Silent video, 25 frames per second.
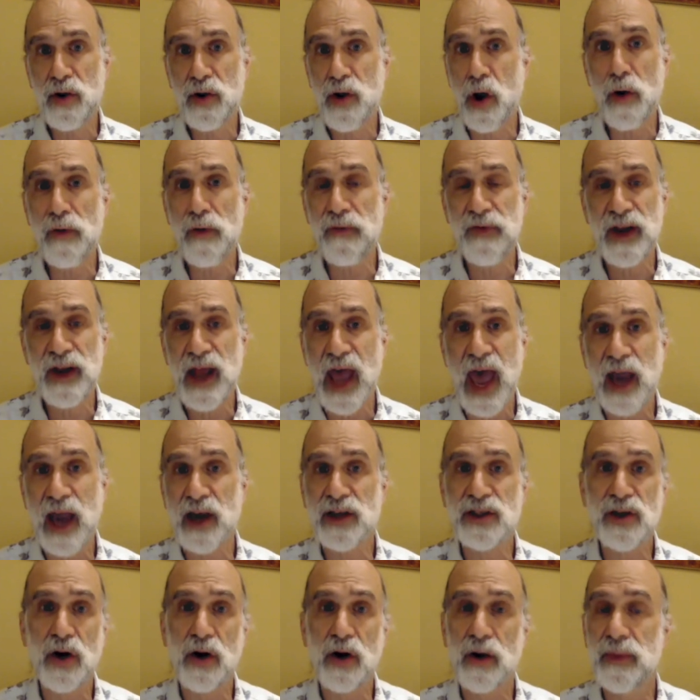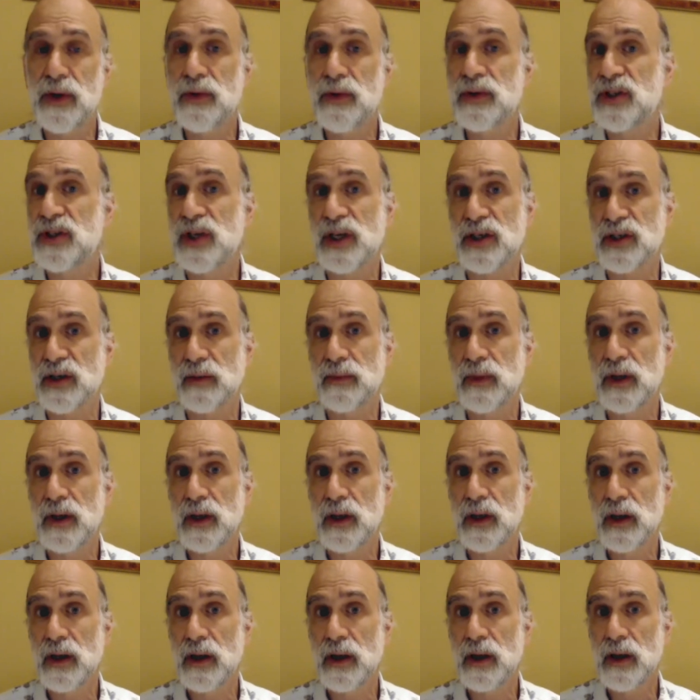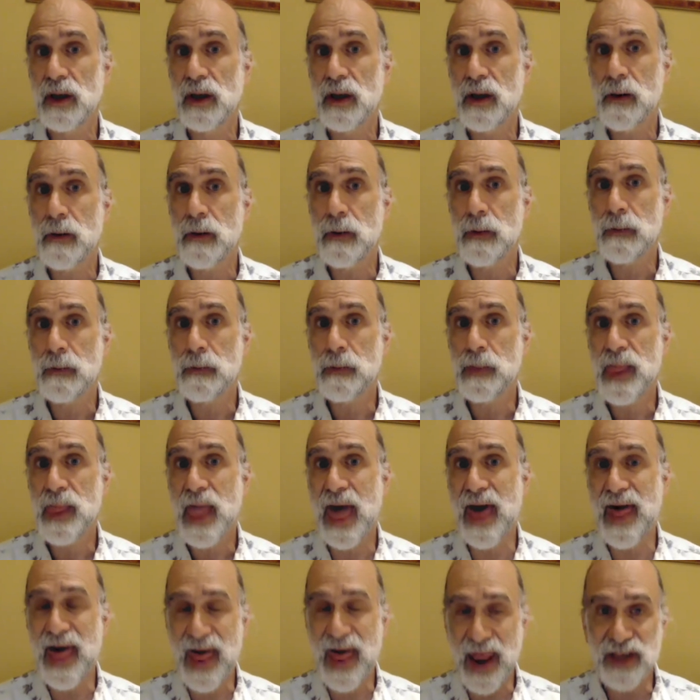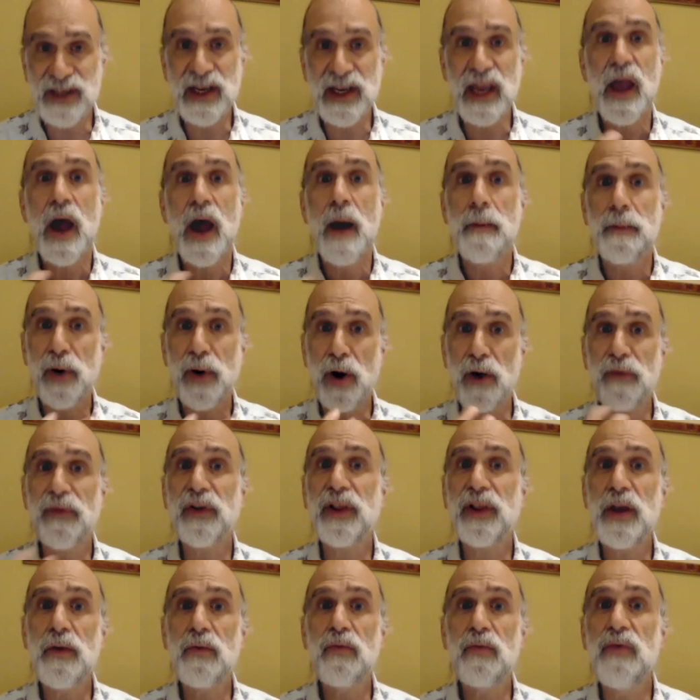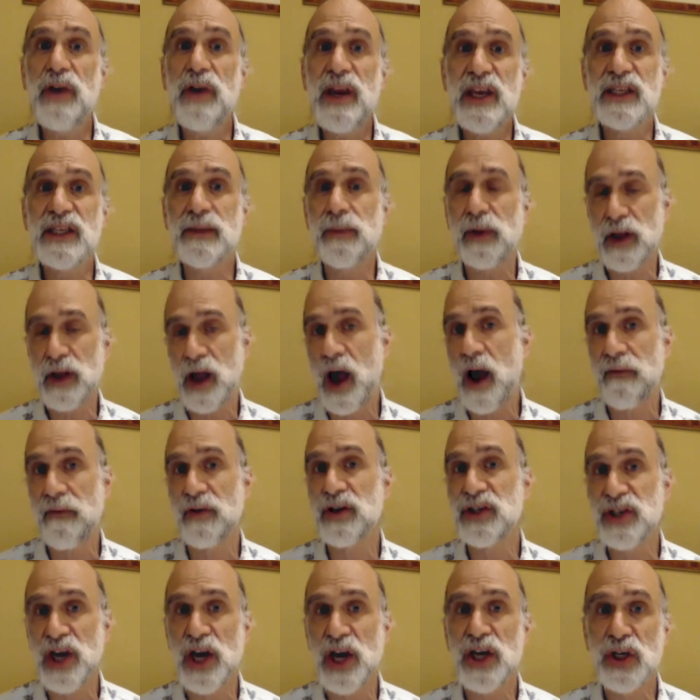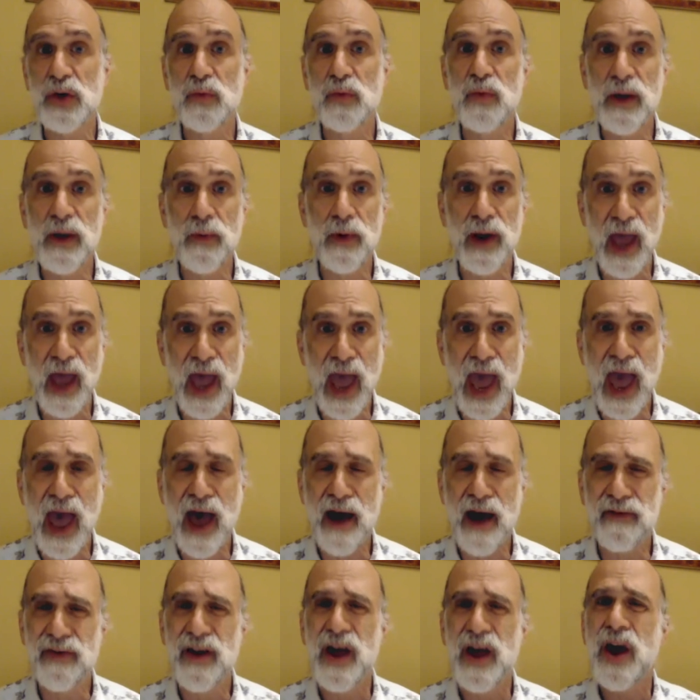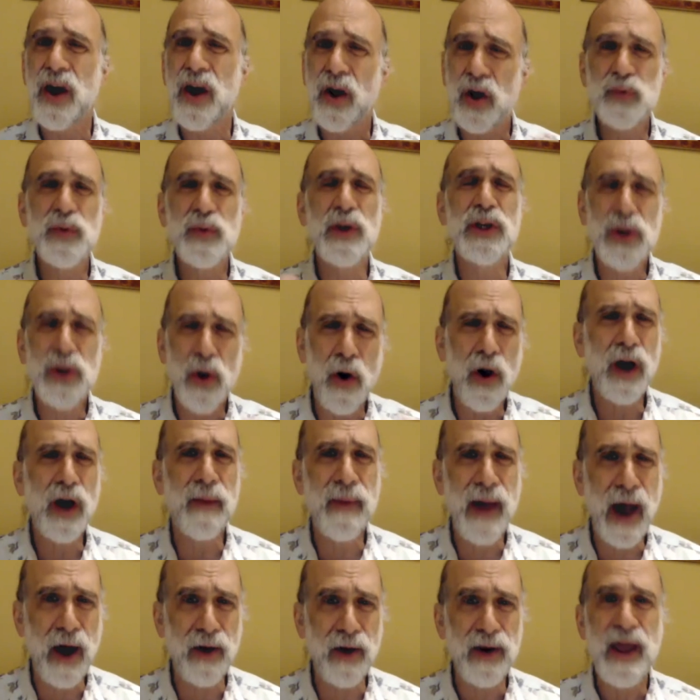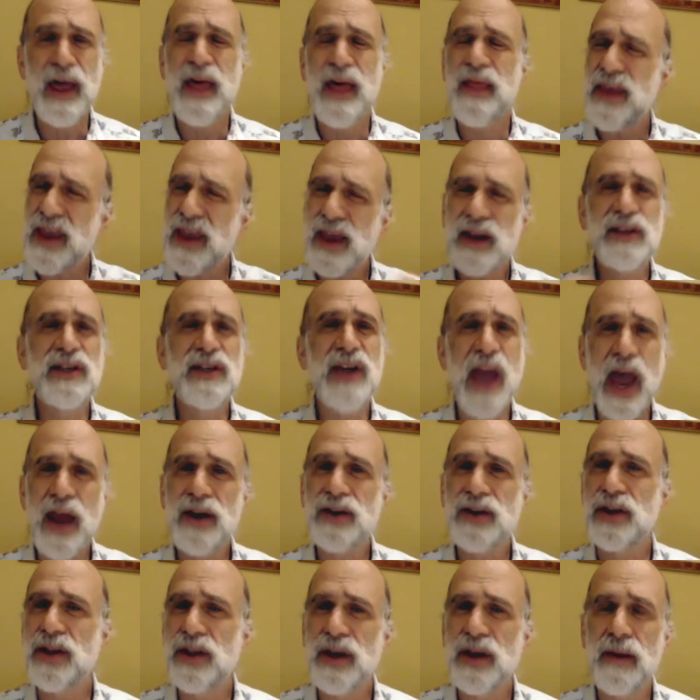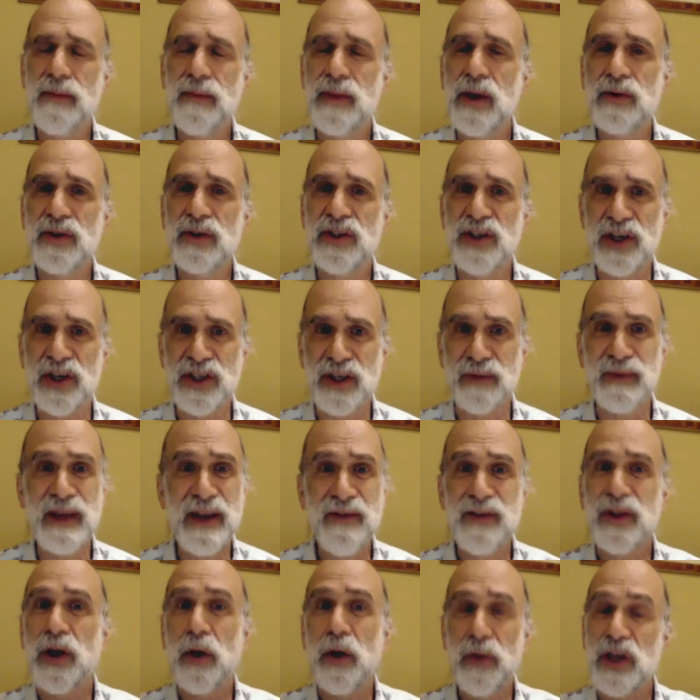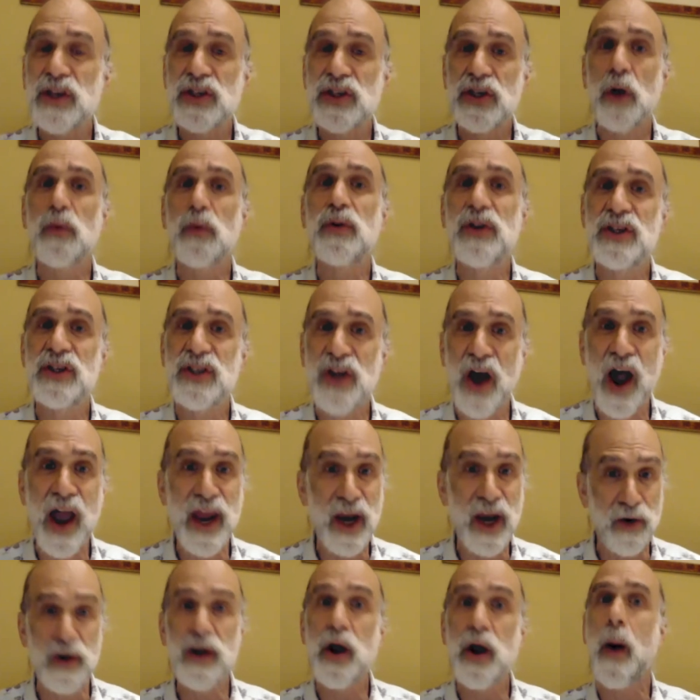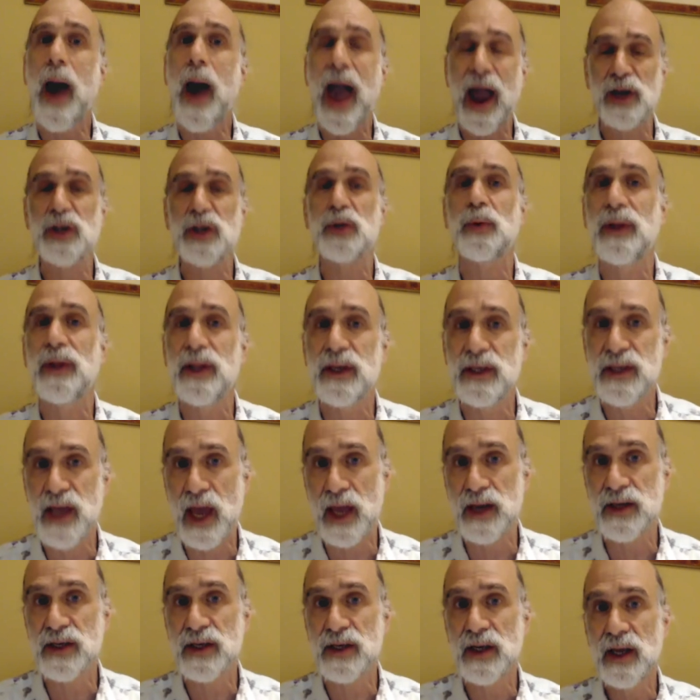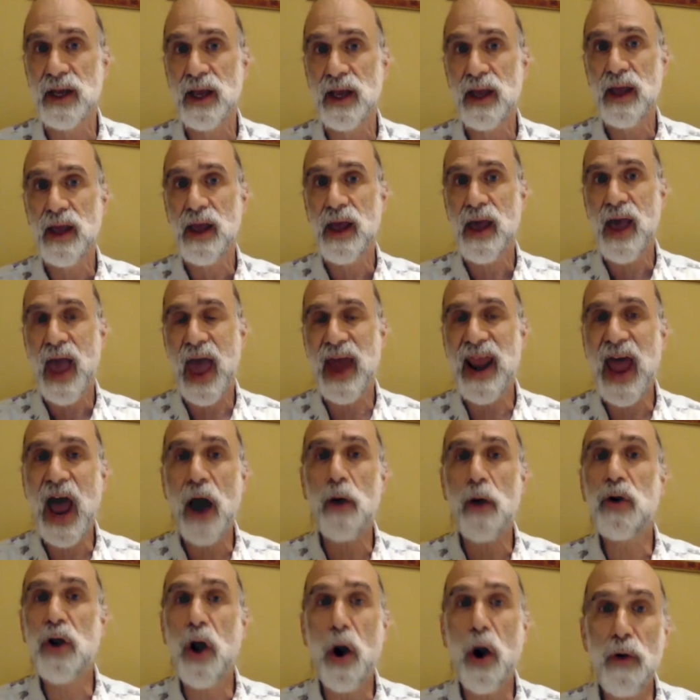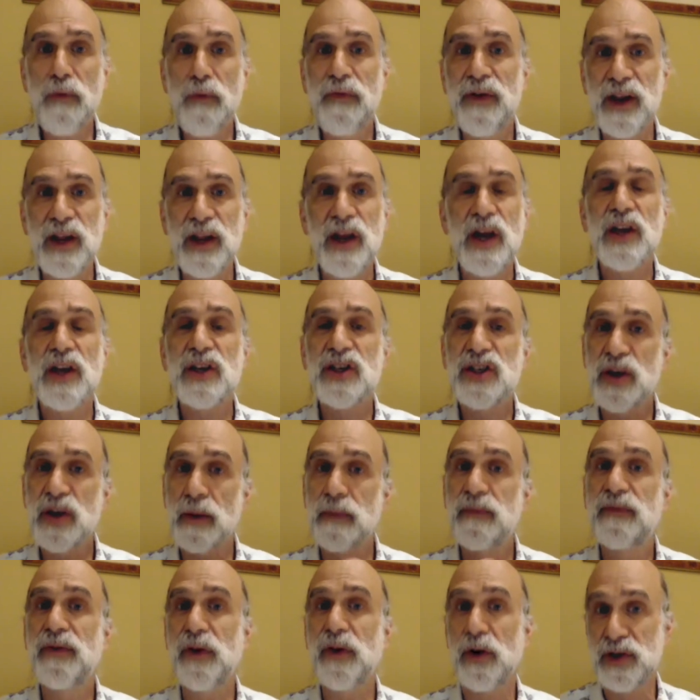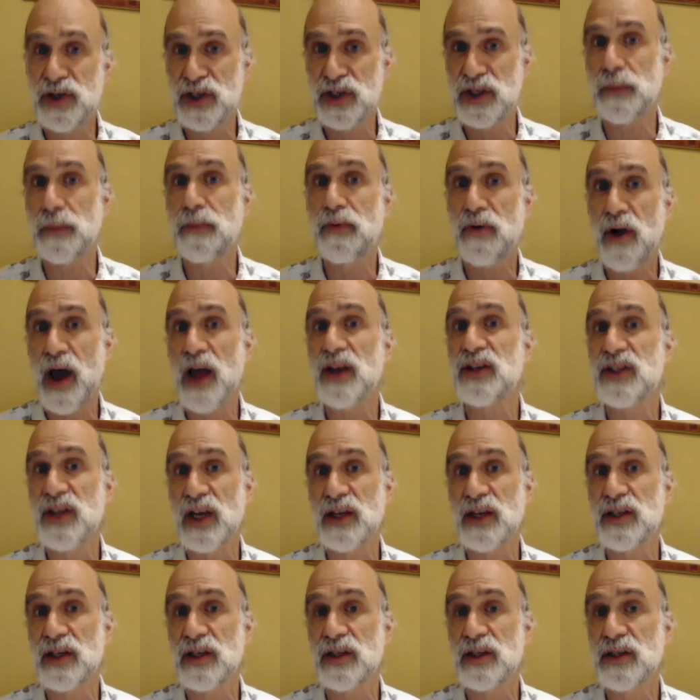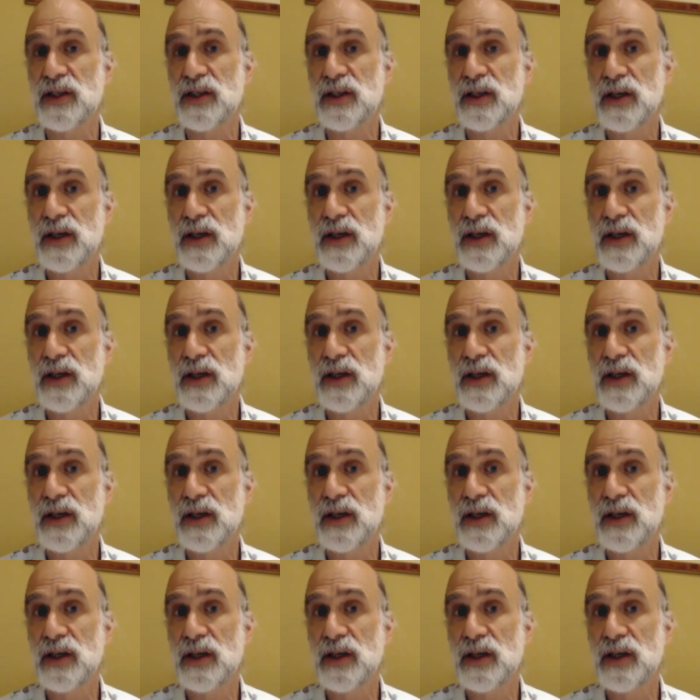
COVID hacks our immune system. And that is a perfectly reasonable conversation we would have because we talk about the intent of the immune system, even though there's no designer and no actual intent, and how COVID subverts the processes